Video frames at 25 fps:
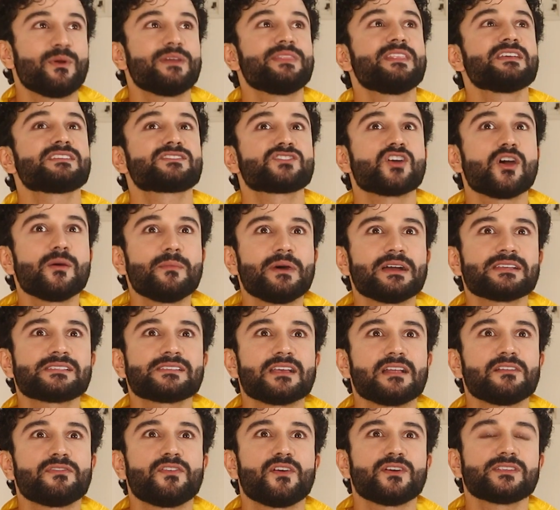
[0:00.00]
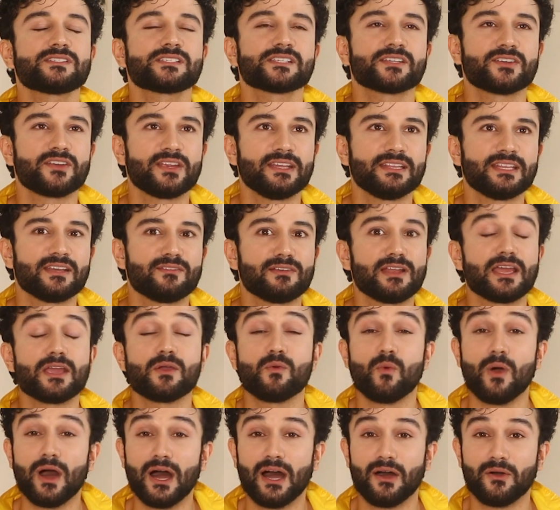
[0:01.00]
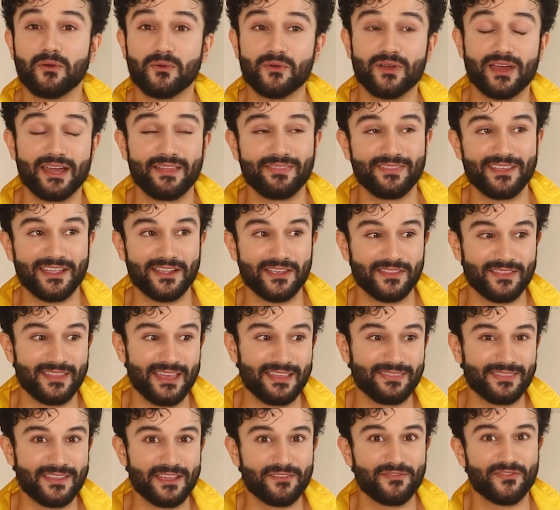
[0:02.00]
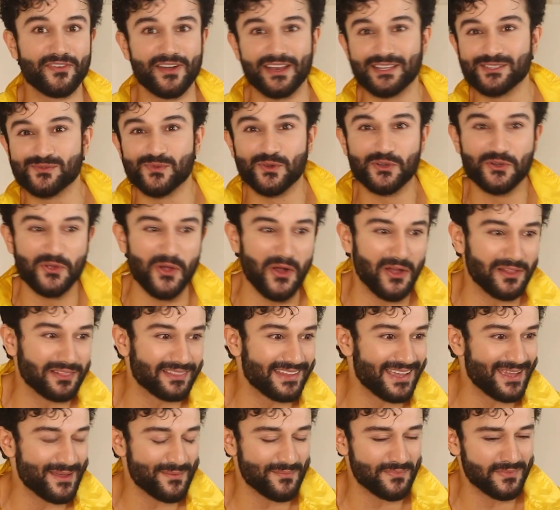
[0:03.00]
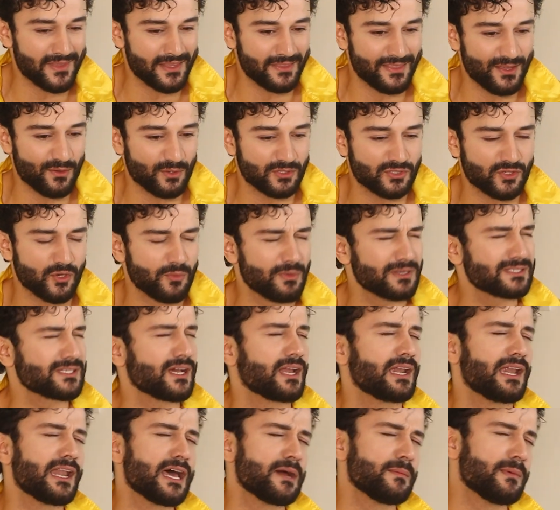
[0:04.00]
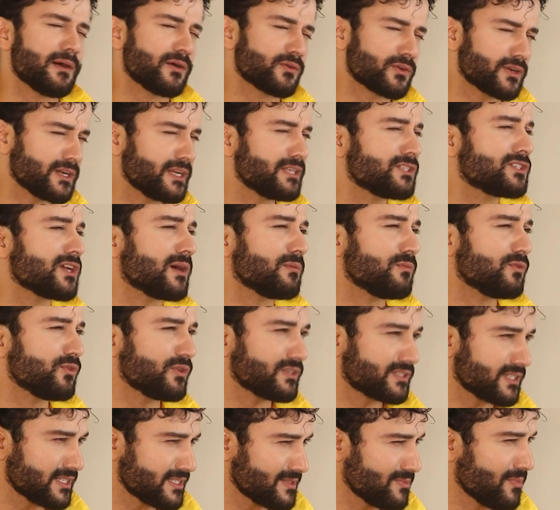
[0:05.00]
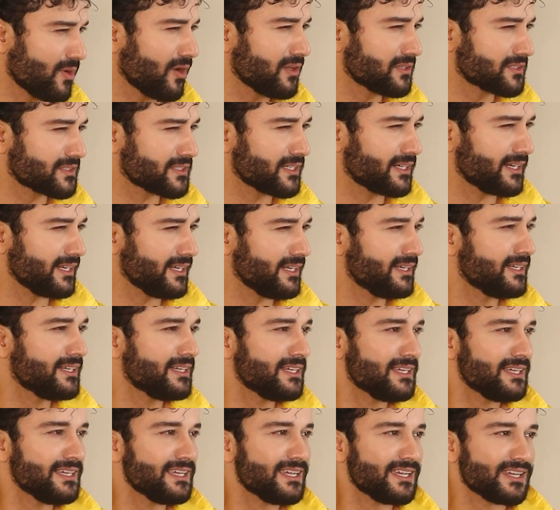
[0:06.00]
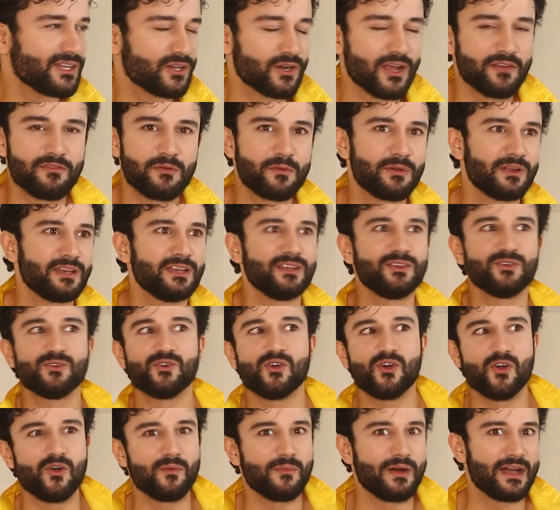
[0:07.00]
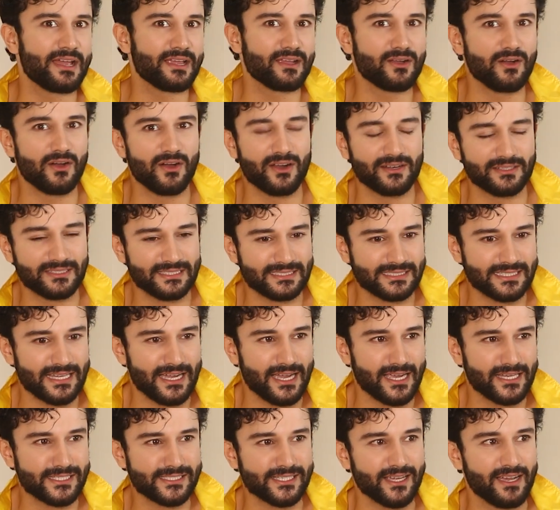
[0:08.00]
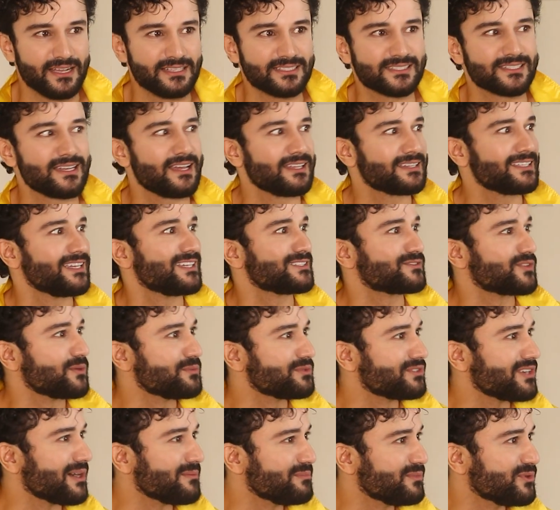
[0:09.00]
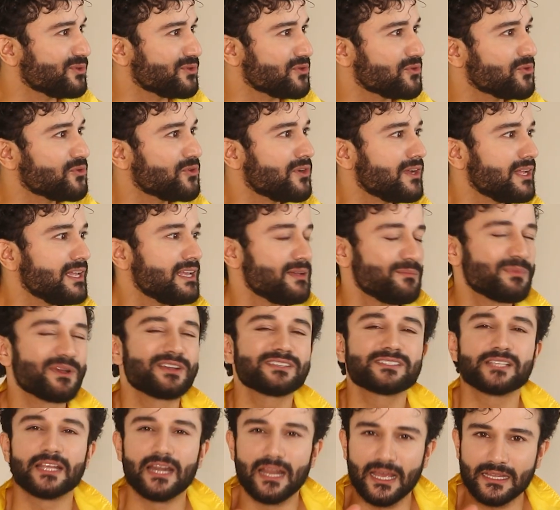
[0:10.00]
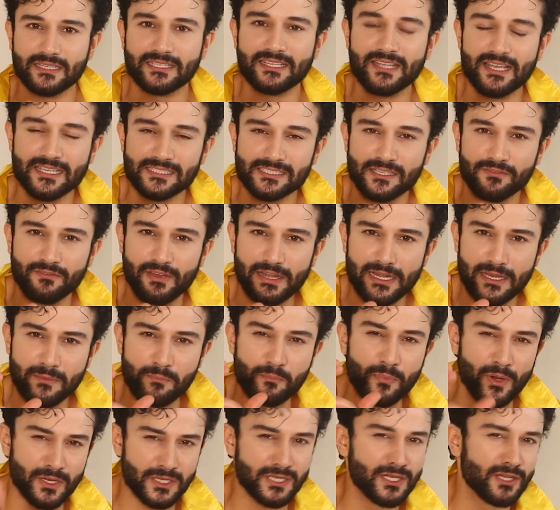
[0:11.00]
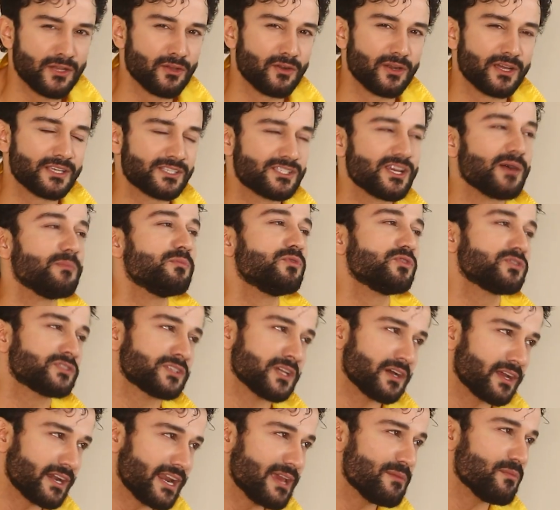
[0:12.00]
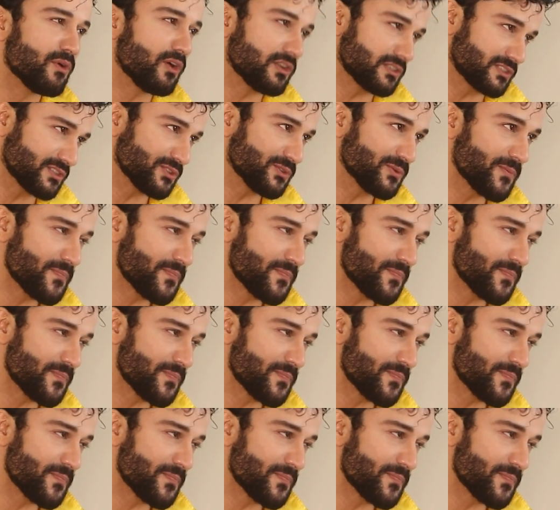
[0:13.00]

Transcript: But when they saw myself on screen, they were like, wow. And they, then their friends would call them. Then there was so much halla about it in Jammu. It's a small city. Yeah. You know, everybody knew, oh my God, this guy Sahil Salathia is from Jammu. Because Salathia is a very particular Jammu surname also.